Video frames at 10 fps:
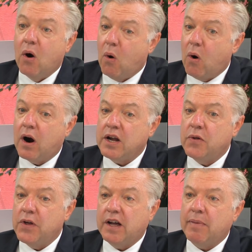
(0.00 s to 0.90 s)
Or you
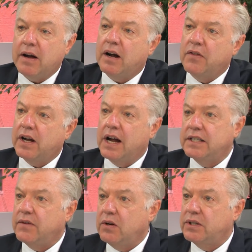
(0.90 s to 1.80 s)
think about other kinds
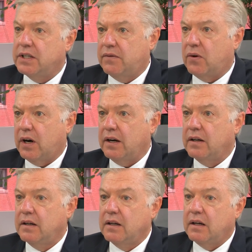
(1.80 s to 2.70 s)
of uses for it.
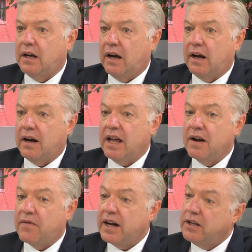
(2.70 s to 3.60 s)
And in
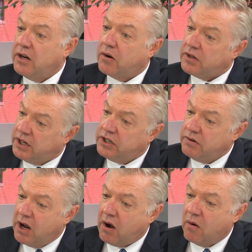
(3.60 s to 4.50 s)
fact, did you
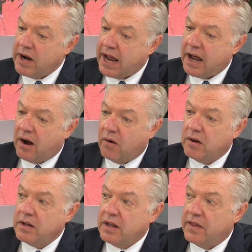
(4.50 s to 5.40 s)
know now
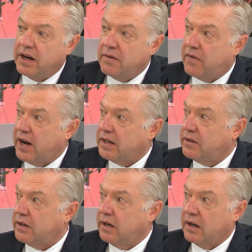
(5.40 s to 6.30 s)
that in fact,
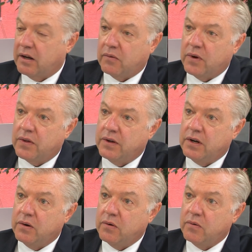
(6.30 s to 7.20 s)
with the
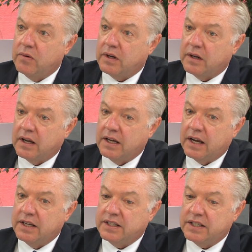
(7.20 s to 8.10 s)
new,
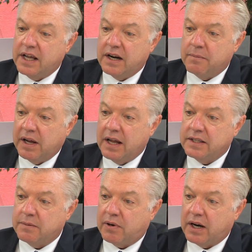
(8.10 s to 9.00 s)
as the Senate begins
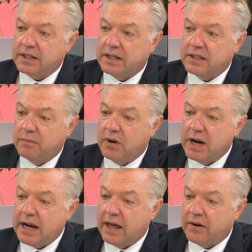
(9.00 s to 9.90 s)
the process of putting
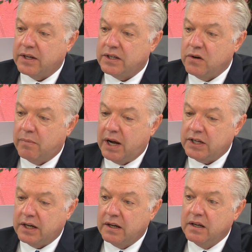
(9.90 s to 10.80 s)
together its new
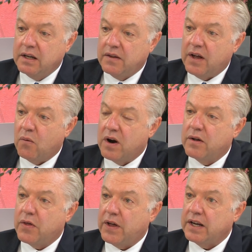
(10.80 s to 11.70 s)
budget, that one of the
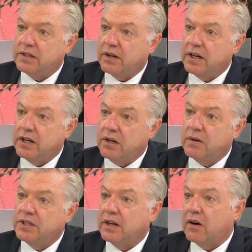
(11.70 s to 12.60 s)
things they're going to do is
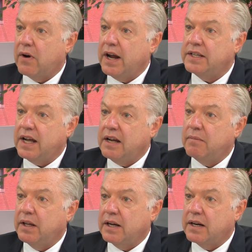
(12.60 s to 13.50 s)
they're going to raise $8
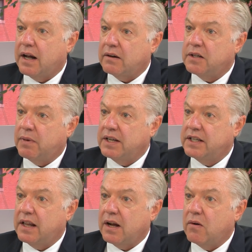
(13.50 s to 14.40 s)
billion by
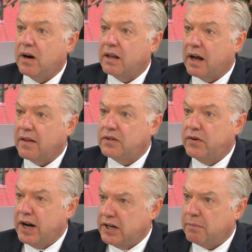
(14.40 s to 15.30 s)
selling oil out of the
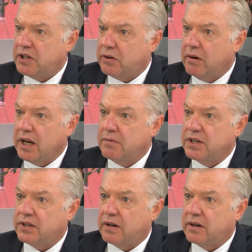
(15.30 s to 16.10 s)
Strategic Petroleum Reserve.